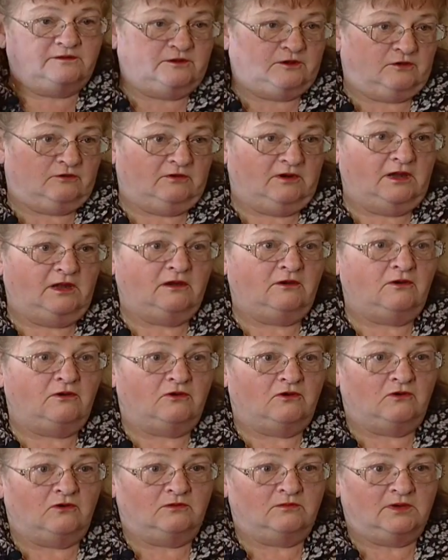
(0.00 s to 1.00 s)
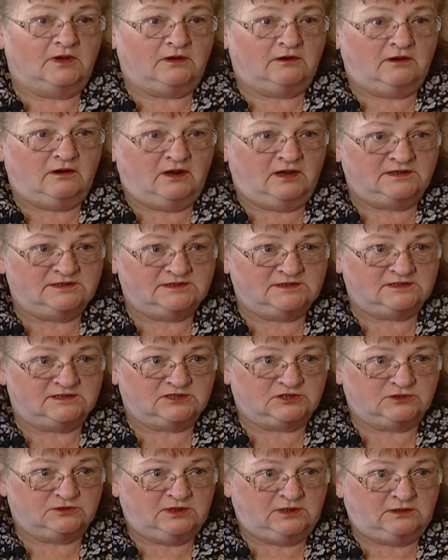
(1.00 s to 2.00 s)
The gray home across the
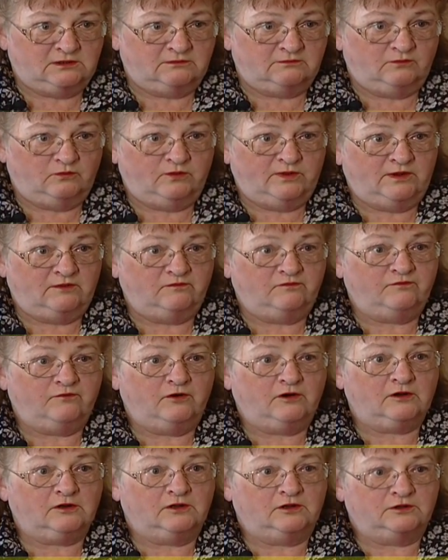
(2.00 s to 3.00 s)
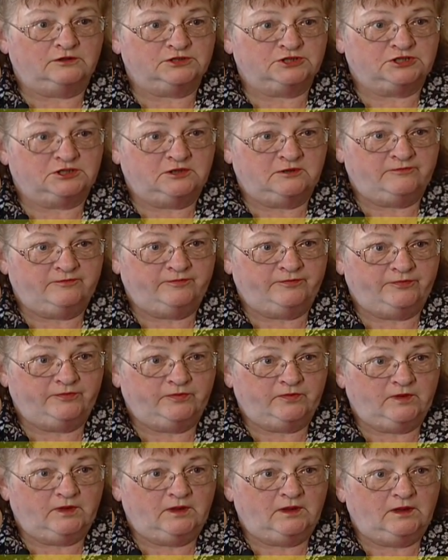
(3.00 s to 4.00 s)
street went in foreclosure.
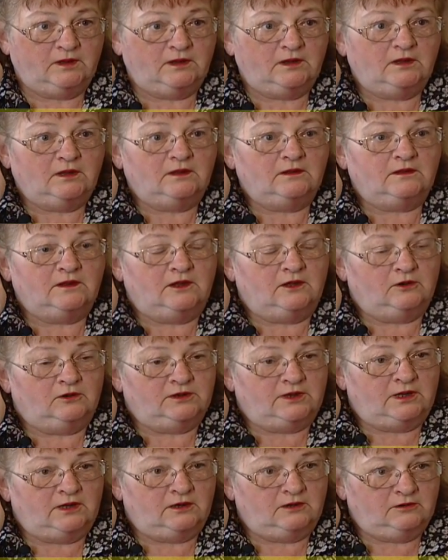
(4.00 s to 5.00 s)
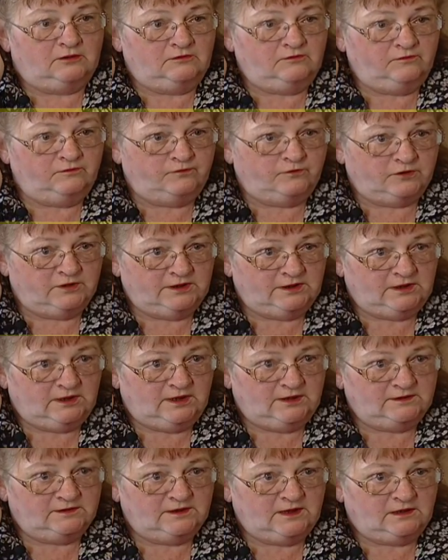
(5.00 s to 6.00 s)
They owed
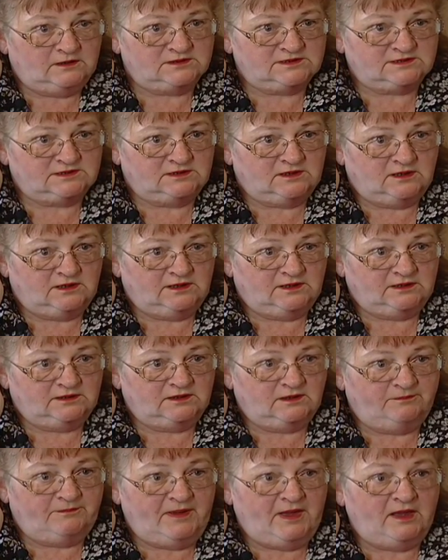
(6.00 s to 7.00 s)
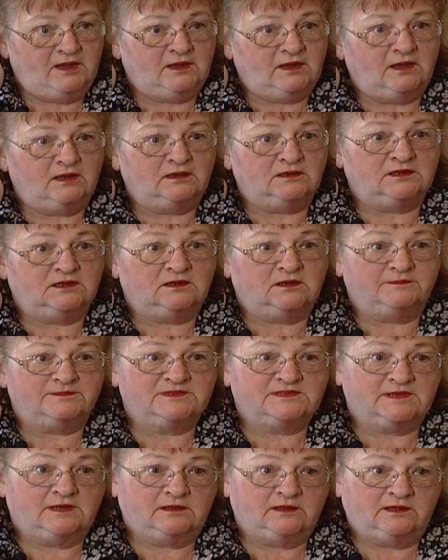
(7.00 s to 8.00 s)
$149,000 on it. The bank ended up
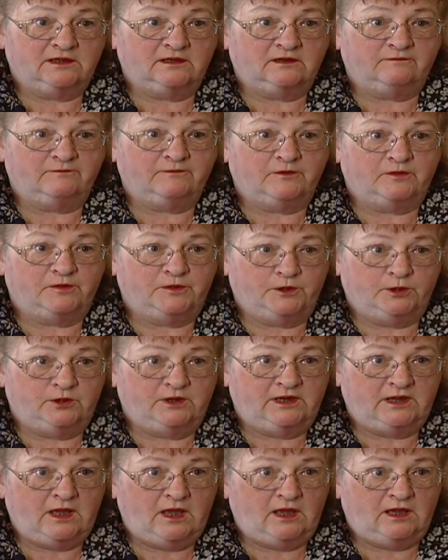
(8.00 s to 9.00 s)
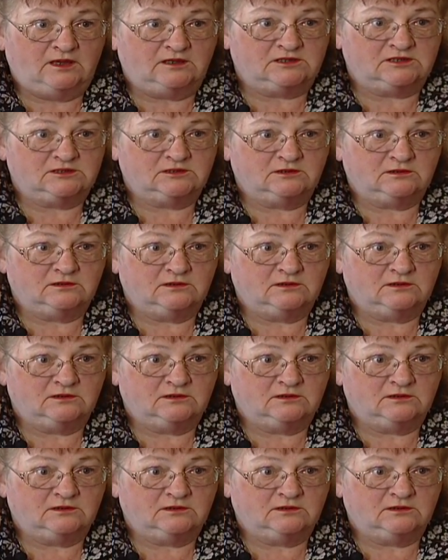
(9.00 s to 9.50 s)
selling it for $38,000.